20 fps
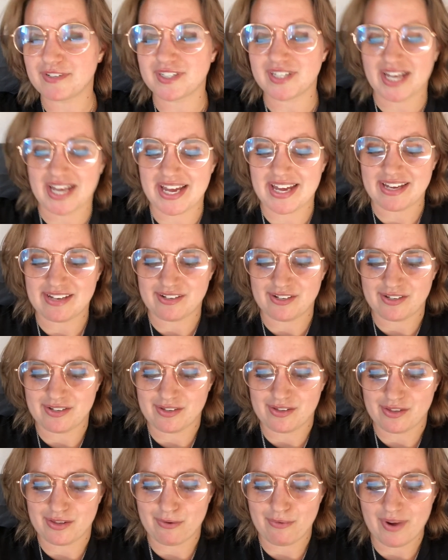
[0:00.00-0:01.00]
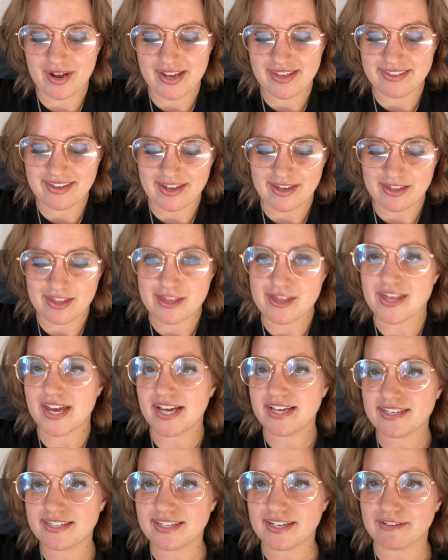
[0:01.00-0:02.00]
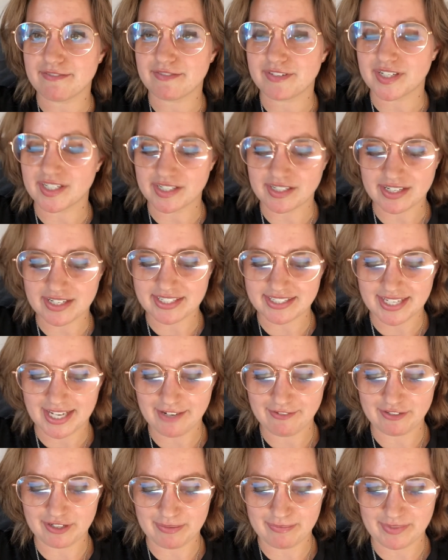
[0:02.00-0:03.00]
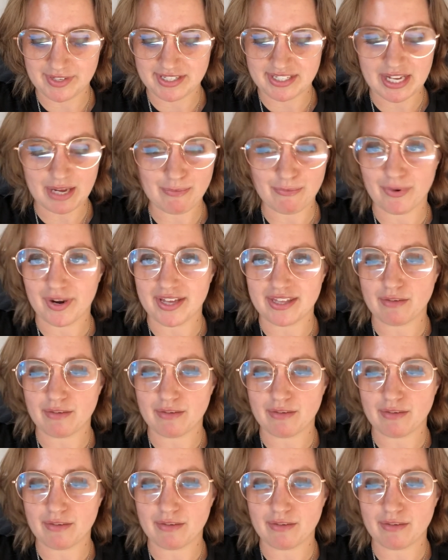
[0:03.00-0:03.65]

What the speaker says: and the way that they suffer, aside from the same way that